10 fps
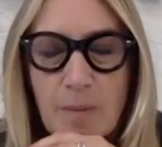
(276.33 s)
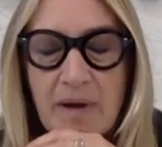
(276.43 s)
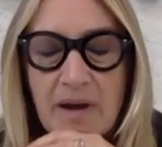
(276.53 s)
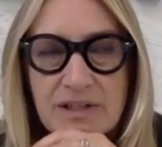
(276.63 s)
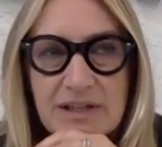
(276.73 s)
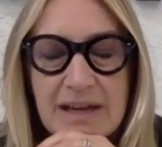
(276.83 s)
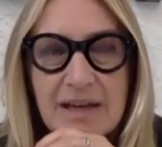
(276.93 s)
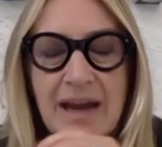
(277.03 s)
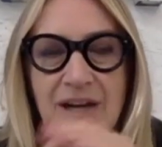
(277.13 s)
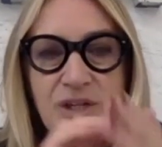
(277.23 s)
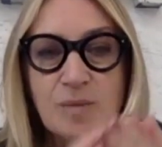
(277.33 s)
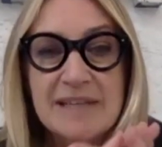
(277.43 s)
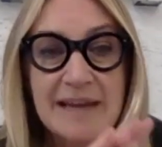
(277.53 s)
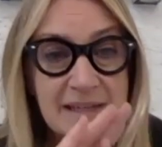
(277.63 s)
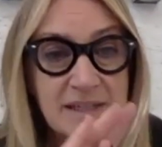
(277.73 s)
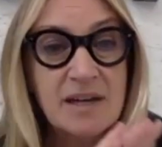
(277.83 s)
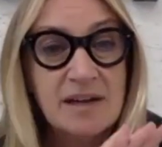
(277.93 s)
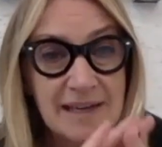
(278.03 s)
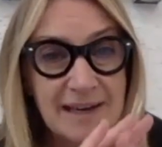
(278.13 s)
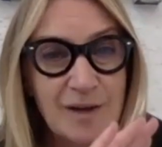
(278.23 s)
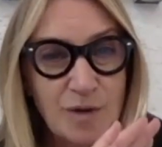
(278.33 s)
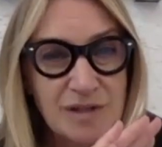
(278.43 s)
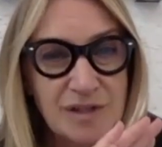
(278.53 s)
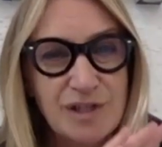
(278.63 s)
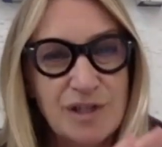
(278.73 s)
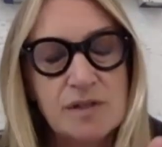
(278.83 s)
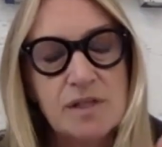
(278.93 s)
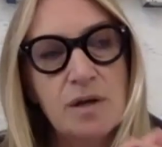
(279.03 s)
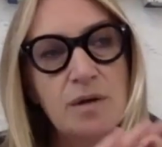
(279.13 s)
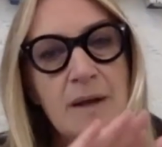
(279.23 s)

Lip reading: but it actually was getting dirty like cotton too. So